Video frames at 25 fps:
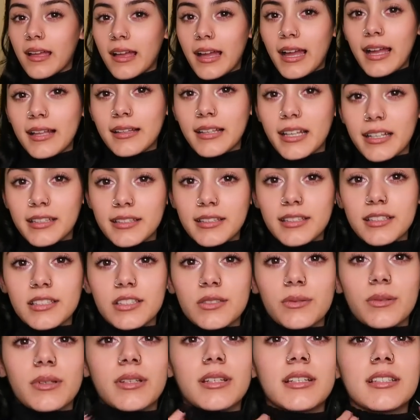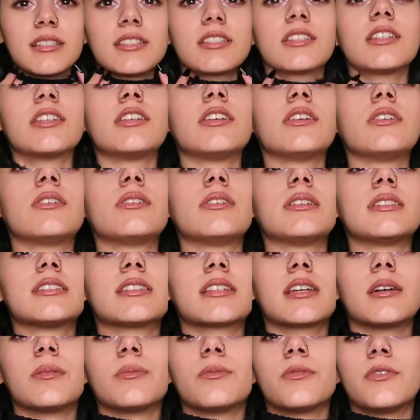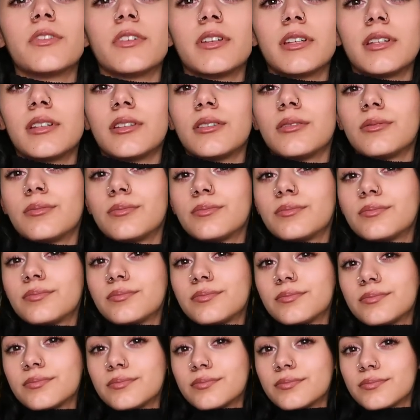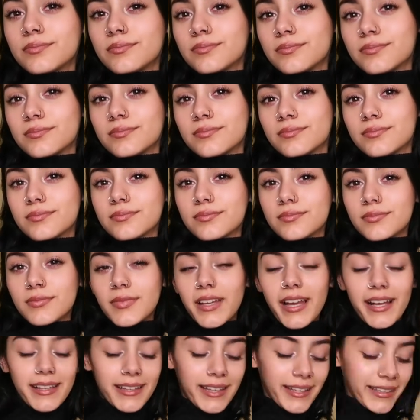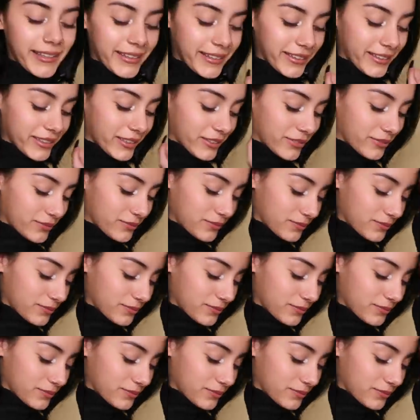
I like this one. It's cute. It's comfy. I like it.